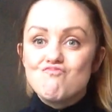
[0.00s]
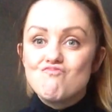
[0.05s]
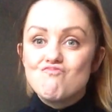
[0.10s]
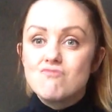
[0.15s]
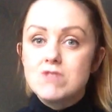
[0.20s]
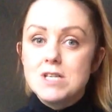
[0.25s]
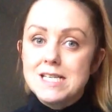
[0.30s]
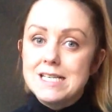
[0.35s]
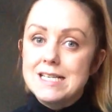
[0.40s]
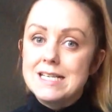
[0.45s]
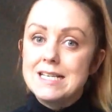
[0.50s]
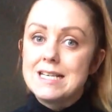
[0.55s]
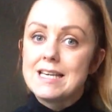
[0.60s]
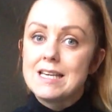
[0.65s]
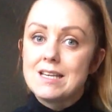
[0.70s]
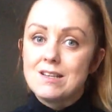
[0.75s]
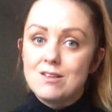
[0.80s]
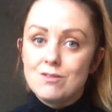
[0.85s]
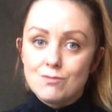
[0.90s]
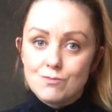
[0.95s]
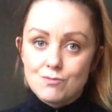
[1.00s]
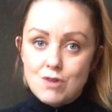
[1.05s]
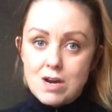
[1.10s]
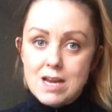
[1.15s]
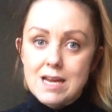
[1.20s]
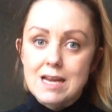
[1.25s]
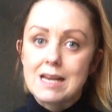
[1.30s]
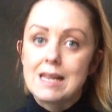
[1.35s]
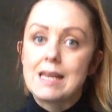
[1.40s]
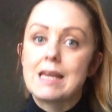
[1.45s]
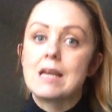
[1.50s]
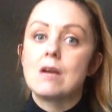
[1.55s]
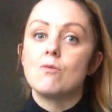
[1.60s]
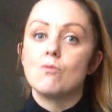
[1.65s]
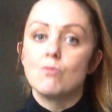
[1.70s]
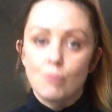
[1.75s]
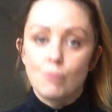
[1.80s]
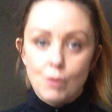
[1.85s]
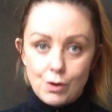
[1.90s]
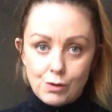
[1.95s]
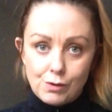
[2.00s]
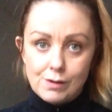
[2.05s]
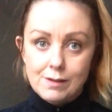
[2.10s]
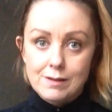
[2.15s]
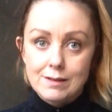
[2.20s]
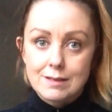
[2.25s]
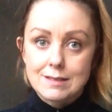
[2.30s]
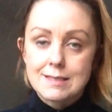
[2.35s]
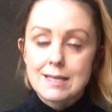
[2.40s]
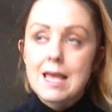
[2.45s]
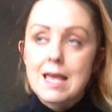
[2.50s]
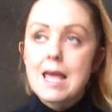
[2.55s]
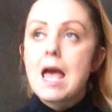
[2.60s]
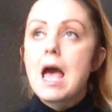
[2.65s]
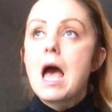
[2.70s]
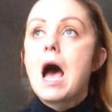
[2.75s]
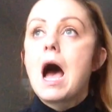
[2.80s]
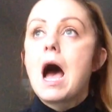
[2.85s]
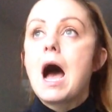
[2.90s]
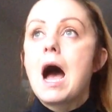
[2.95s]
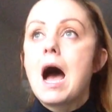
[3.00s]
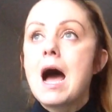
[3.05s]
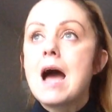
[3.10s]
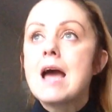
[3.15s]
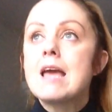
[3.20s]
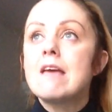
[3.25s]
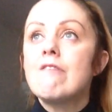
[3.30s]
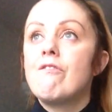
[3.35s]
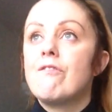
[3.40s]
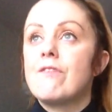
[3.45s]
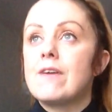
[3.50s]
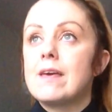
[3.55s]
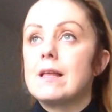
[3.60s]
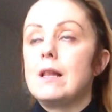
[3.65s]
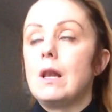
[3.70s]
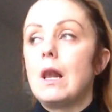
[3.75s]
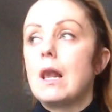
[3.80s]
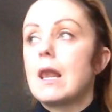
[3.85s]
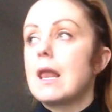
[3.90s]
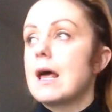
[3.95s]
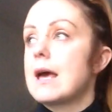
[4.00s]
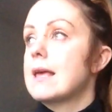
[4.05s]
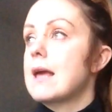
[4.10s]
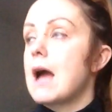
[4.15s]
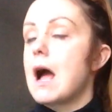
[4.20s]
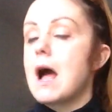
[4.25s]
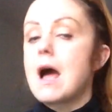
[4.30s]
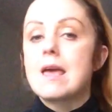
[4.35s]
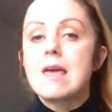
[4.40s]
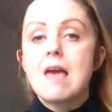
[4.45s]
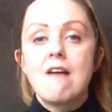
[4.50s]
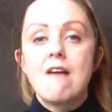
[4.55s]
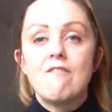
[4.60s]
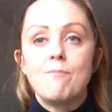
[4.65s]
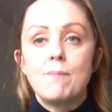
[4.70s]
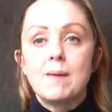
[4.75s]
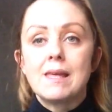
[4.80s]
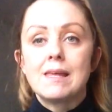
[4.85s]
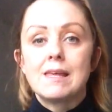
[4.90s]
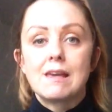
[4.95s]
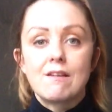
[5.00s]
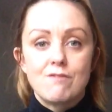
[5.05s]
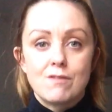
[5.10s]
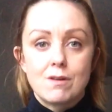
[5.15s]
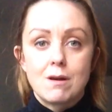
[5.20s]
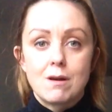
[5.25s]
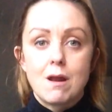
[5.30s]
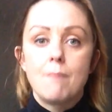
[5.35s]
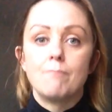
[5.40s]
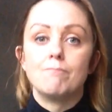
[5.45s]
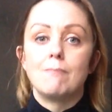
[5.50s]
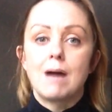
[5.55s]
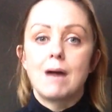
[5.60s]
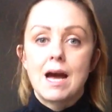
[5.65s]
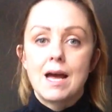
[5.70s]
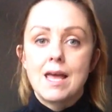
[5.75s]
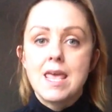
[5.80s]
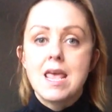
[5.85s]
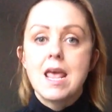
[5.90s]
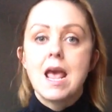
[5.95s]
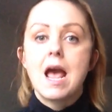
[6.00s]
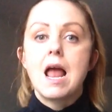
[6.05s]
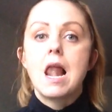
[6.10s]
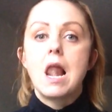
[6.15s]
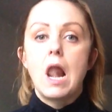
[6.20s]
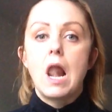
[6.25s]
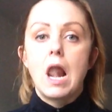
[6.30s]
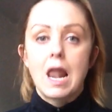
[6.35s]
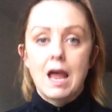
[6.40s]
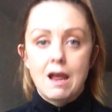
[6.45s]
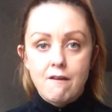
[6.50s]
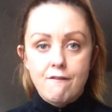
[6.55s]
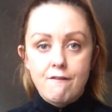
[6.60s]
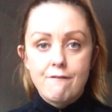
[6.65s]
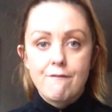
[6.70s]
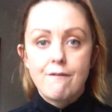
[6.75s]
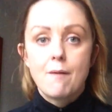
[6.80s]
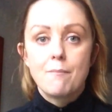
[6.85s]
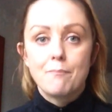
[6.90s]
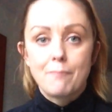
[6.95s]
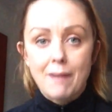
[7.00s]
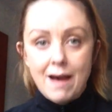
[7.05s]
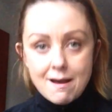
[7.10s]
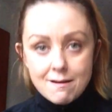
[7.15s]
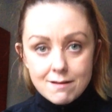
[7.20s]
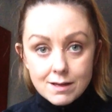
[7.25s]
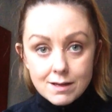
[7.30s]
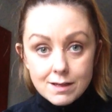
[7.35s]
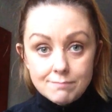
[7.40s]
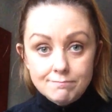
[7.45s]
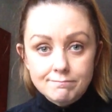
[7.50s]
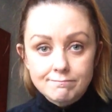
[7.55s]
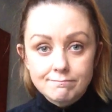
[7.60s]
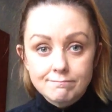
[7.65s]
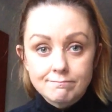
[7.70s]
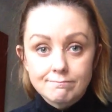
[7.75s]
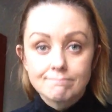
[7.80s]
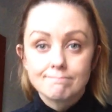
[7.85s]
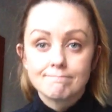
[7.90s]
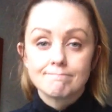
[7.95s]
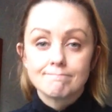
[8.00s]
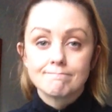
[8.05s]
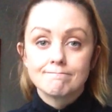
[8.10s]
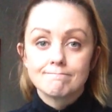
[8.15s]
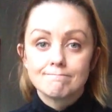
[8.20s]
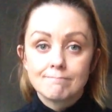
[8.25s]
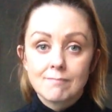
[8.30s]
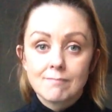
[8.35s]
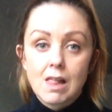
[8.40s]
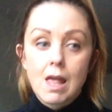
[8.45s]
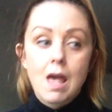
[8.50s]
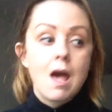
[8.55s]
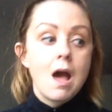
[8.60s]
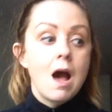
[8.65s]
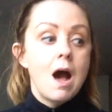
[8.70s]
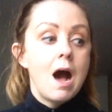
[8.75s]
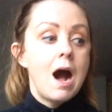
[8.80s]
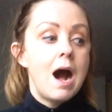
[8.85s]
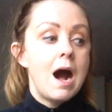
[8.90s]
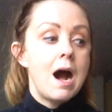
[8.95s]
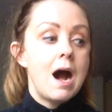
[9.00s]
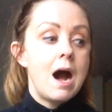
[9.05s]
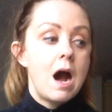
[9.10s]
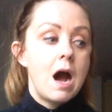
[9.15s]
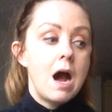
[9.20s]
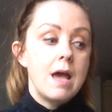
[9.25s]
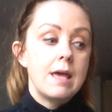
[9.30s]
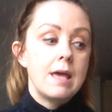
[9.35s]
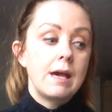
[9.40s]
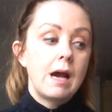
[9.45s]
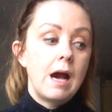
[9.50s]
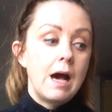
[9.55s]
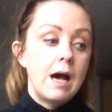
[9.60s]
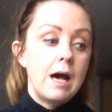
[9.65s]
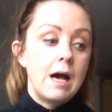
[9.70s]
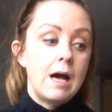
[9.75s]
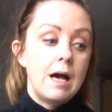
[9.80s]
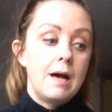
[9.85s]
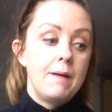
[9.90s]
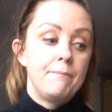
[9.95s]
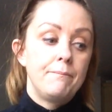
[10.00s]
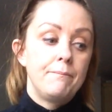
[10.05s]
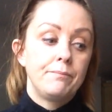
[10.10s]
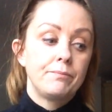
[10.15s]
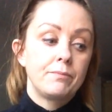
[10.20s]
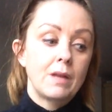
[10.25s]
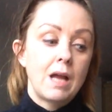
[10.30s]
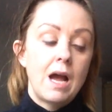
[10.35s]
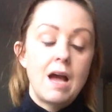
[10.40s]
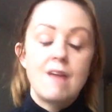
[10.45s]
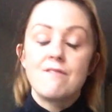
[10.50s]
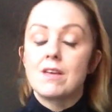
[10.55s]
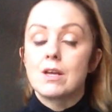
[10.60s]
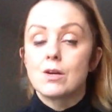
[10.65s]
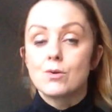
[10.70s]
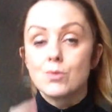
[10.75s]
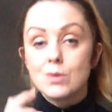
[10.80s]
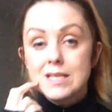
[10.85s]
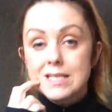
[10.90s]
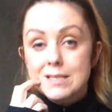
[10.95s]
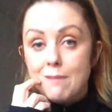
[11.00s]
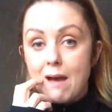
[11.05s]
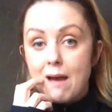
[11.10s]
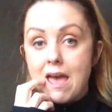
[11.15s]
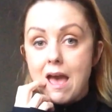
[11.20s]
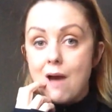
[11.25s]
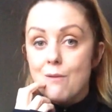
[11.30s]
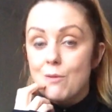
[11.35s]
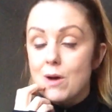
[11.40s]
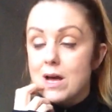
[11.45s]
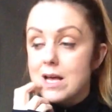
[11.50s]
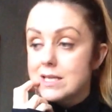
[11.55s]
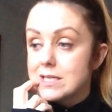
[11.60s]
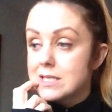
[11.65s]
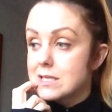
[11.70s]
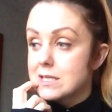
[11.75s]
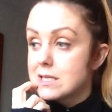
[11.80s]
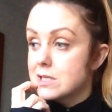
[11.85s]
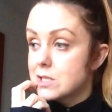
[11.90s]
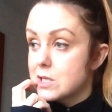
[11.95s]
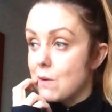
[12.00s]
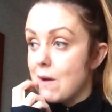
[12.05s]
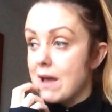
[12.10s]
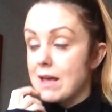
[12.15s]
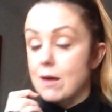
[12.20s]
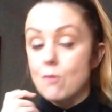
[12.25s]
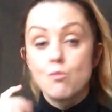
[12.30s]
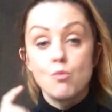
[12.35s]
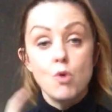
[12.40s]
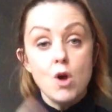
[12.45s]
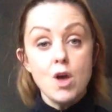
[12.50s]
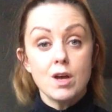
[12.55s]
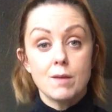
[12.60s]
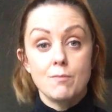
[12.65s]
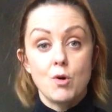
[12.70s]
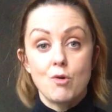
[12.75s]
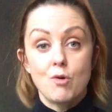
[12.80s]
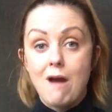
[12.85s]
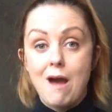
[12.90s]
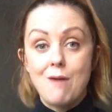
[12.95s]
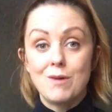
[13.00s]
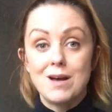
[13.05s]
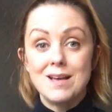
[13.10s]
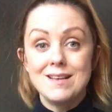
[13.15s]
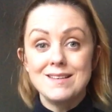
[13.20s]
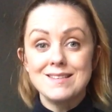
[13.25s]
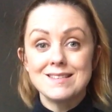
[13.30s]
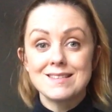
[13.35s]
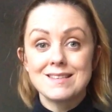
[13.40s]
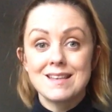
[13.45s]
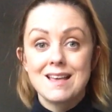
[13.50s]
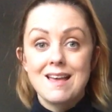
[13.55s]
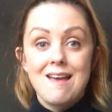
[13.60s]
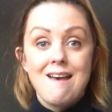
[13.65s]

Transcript: really, really works, I feel like I have been given my life back. I've increased my hours, so I can work more hours.